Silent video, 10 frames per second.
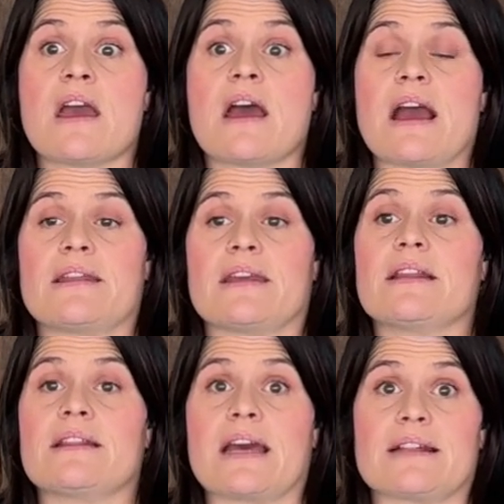I
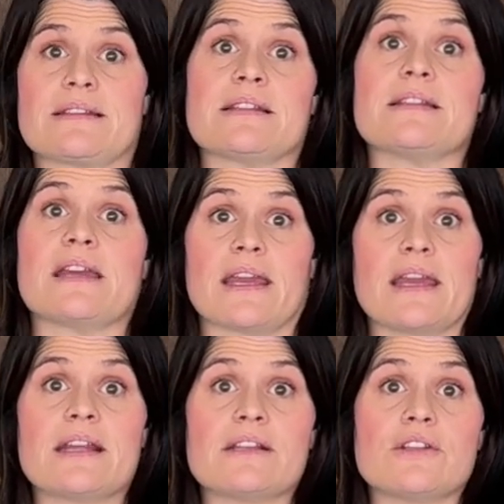think that's the
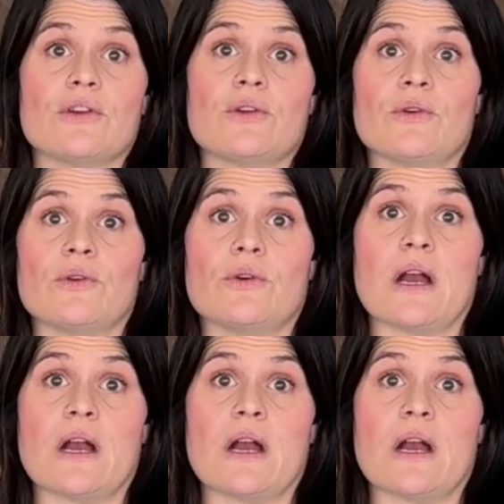ticket to